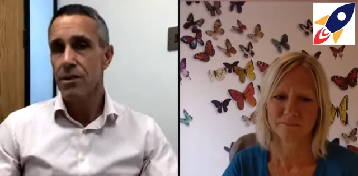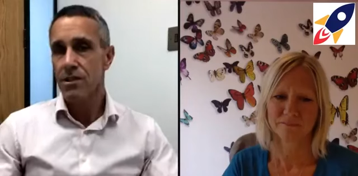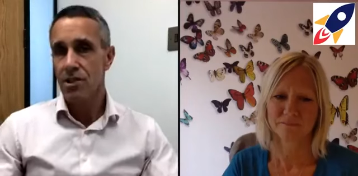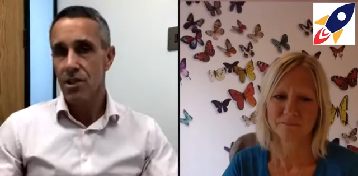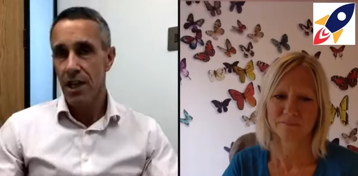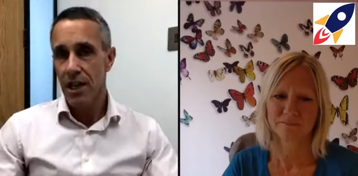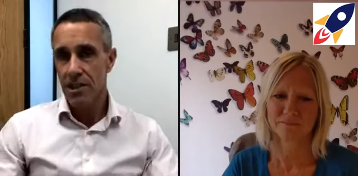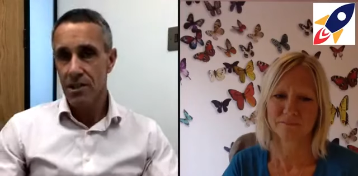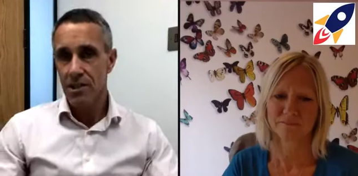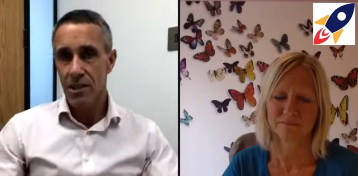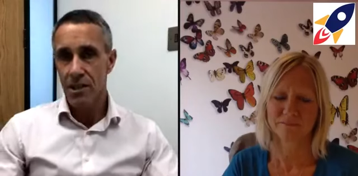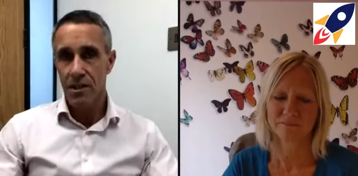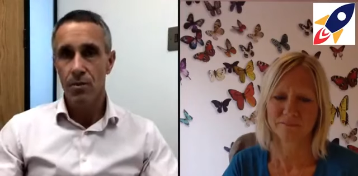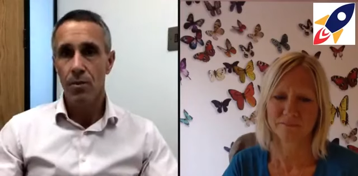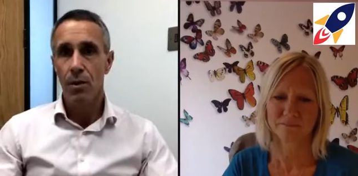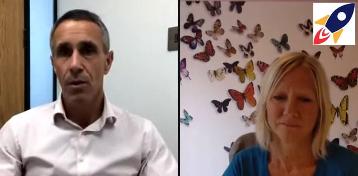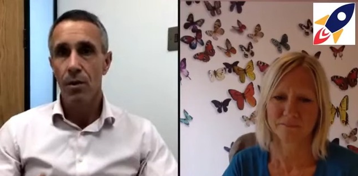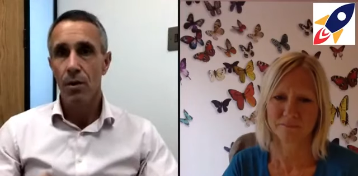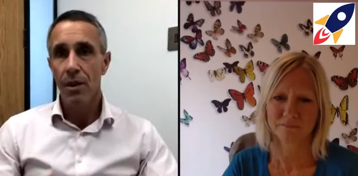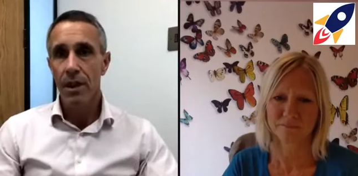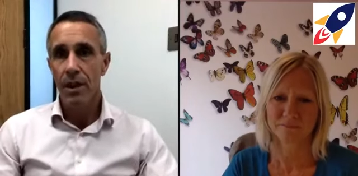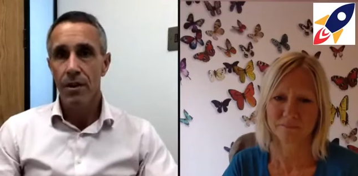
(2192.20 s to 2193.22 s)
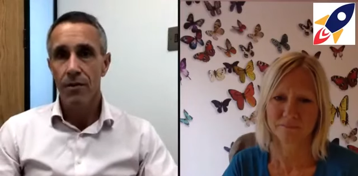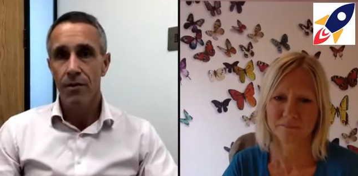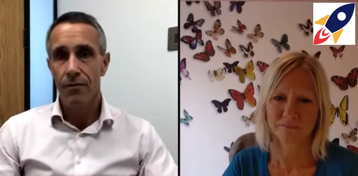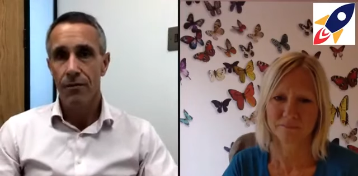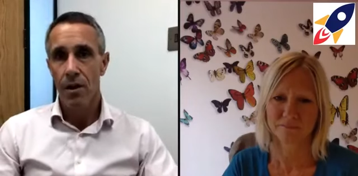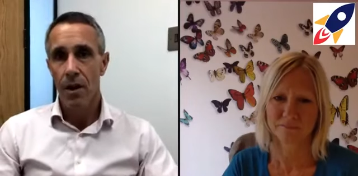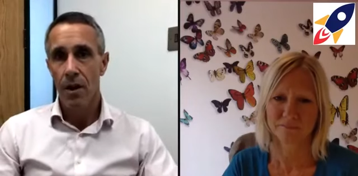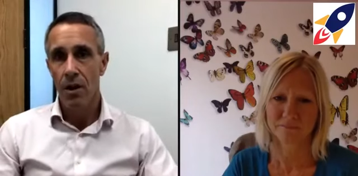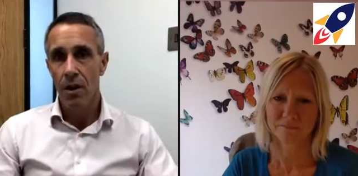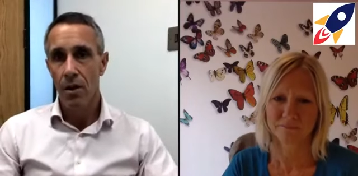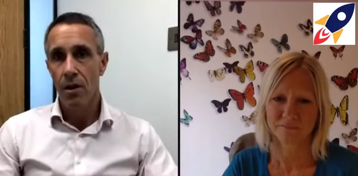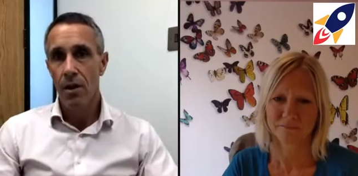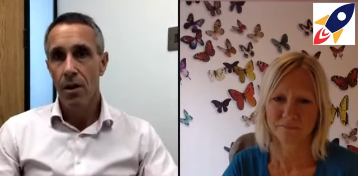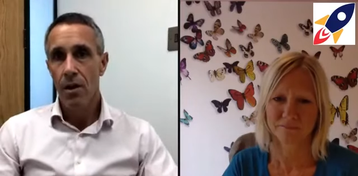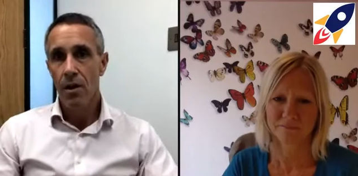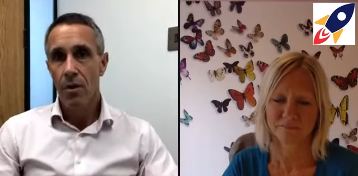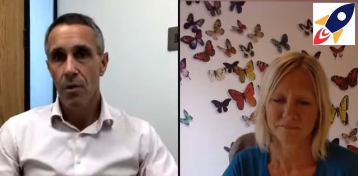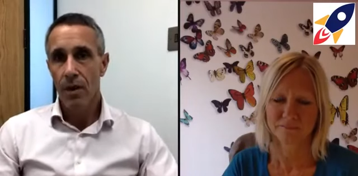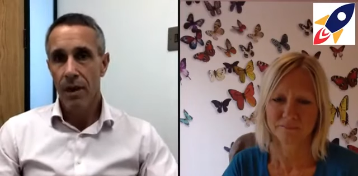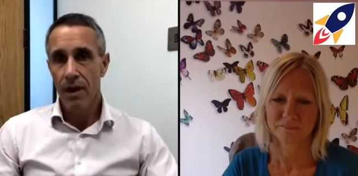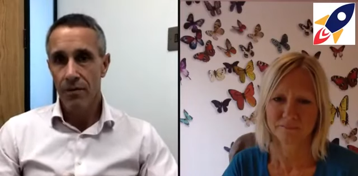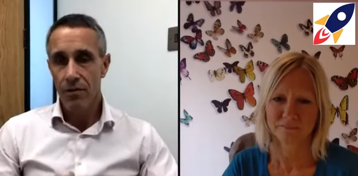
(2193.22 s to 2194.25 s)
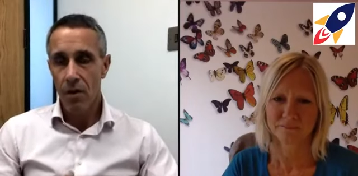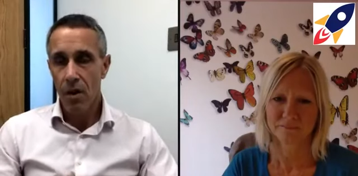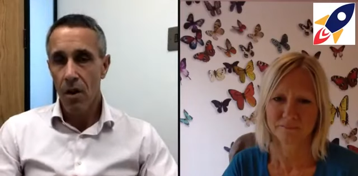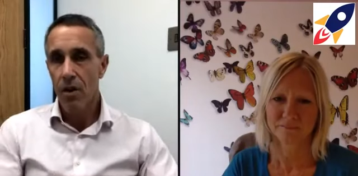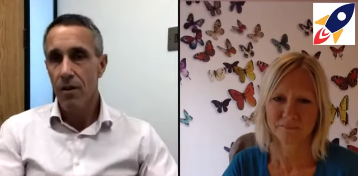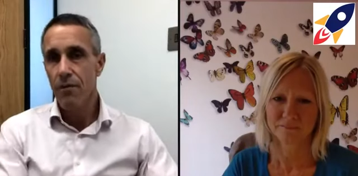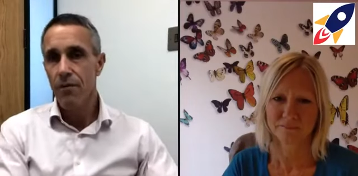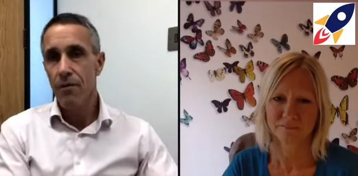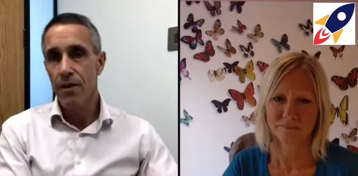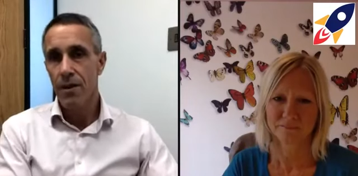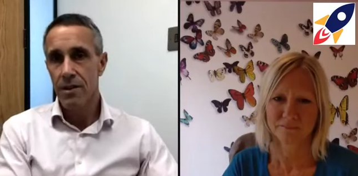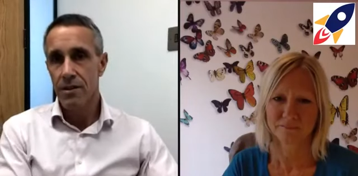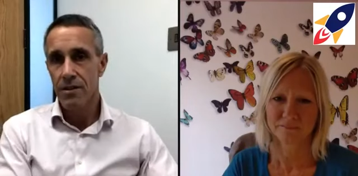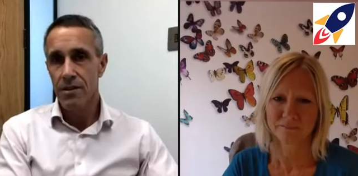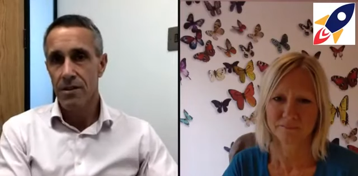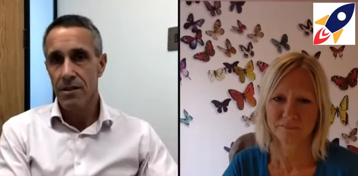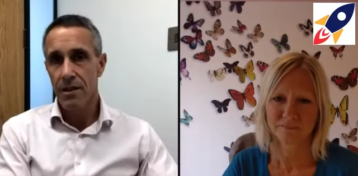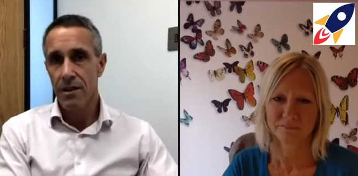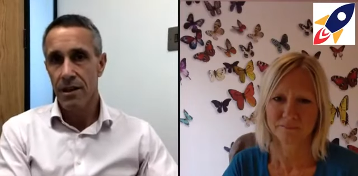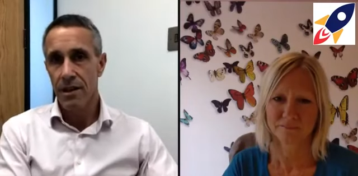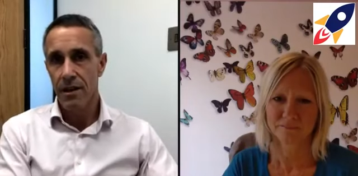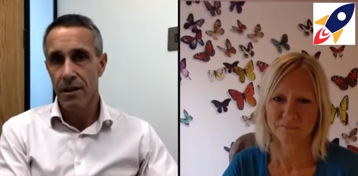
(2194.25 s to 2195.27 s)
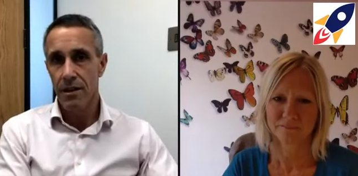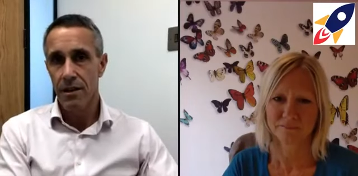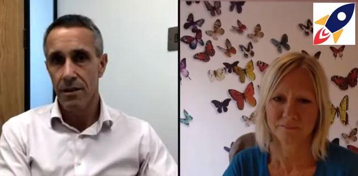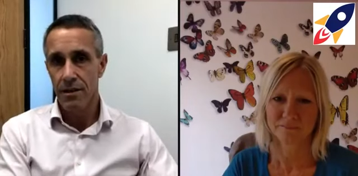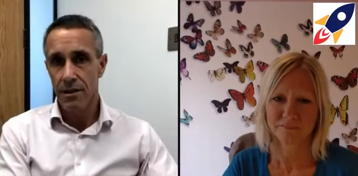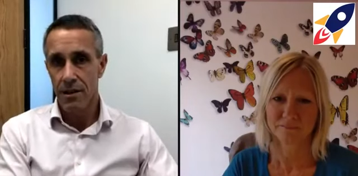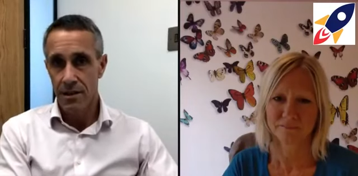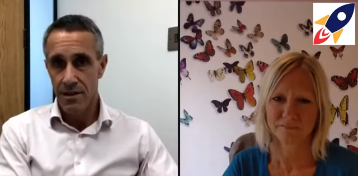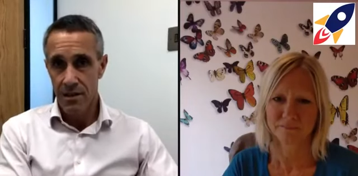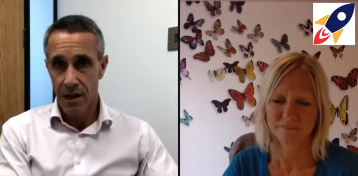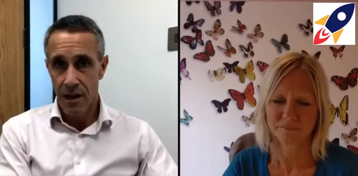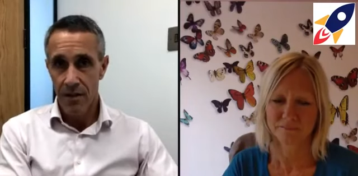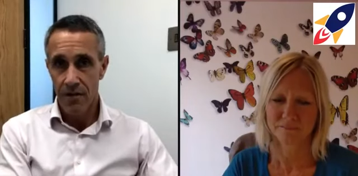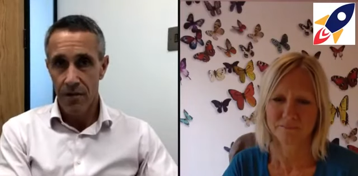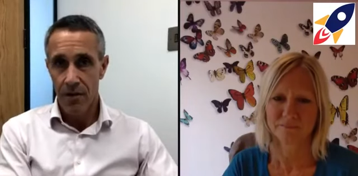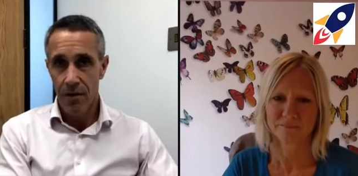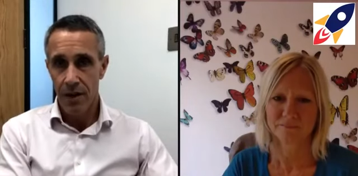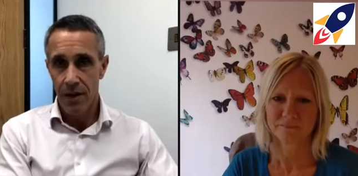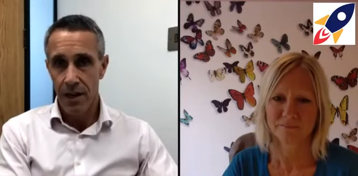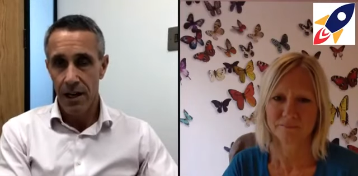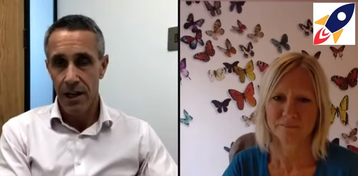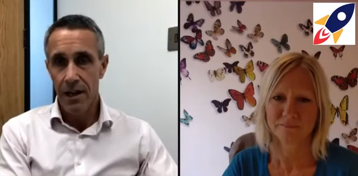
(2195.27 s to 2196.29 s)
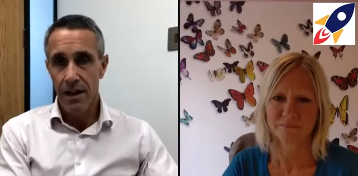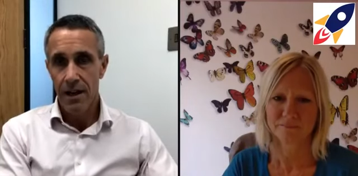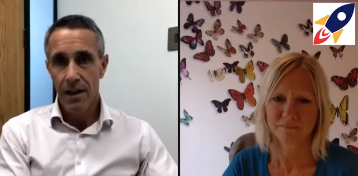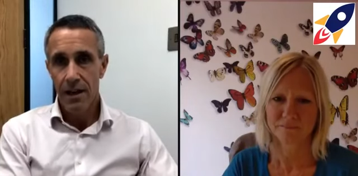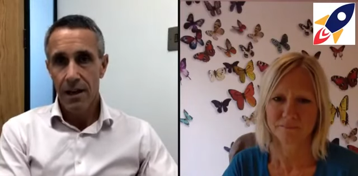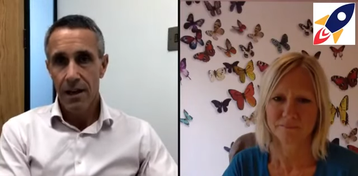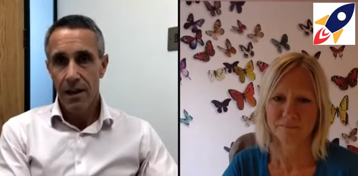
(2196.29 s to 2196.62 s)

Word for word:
Speaker 1: what's changed us. we all inflow. We have confidence in the delivery.